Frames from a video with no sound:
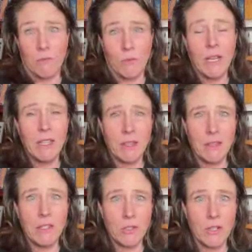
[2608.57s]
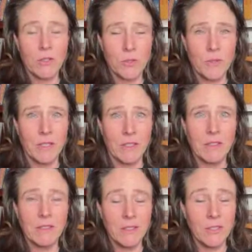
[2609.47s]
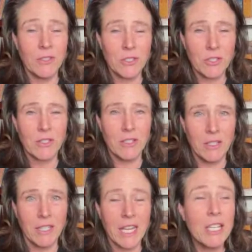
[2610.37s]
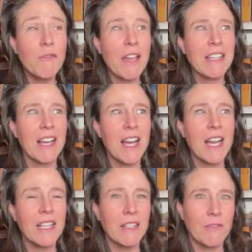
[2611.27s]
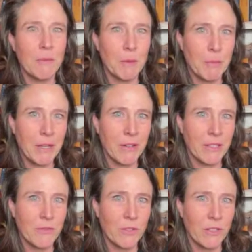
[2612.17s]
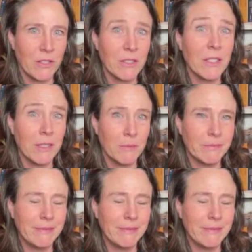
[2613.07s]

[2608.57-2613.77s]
right? The struggle is real. You're a sugarholic and you've had to hide it from your parents for a long time.